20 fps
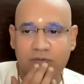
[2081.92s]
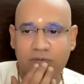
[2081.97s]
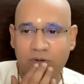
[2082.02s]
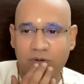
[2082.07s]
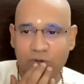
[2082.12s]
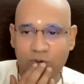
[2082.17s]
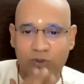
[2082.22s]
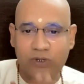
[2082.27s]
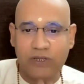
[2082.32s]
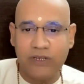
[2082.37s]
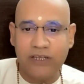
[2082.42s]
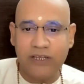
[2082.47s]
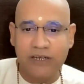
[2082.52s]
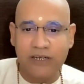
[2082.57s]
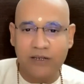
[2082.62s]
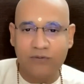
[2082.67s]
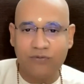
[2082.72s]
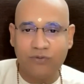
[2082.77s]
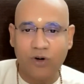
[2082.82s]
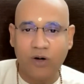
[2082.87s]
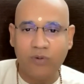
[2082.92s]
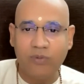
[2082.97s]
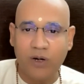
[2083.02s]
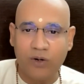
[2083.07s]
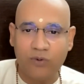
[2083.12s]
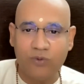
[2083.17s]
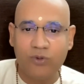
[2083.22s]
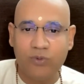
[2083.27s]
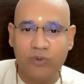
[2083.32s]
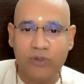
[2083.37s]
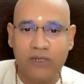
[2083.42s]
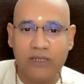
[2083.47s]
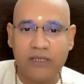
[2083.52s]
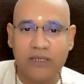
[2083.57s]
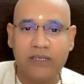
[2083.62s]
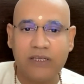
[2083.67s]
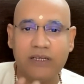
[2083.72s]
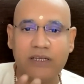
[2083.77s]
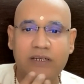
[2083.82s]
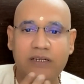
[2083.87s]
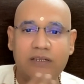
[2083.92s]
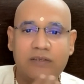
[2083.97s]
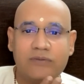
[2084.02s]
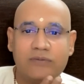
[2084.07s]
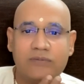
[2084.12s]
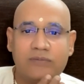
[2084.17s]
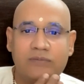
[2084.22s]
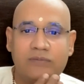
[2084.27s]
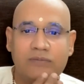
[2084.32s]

When you create a form, how you will create?